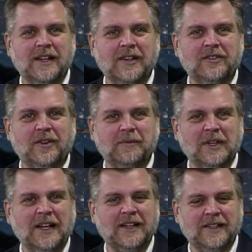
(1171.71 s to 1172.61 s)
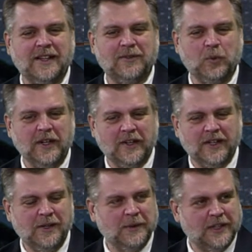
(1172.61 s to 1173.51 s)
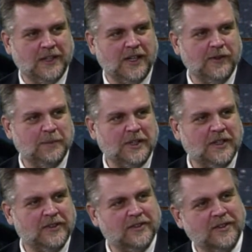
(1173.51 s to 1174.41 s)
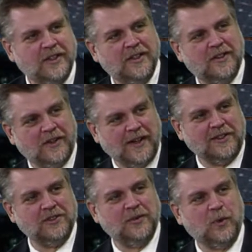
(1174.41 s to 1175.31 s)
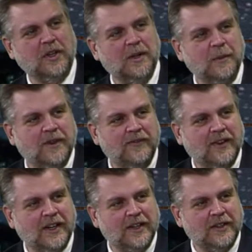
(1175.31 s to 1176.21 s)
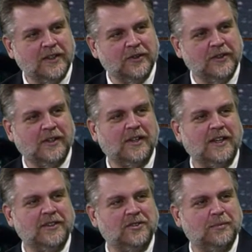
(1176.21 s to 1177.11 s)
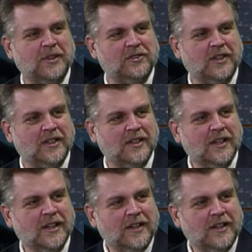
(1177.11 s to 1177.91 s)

So I'm glad that's one area he really covered, because they're actually working with Hillsdale College of Michigan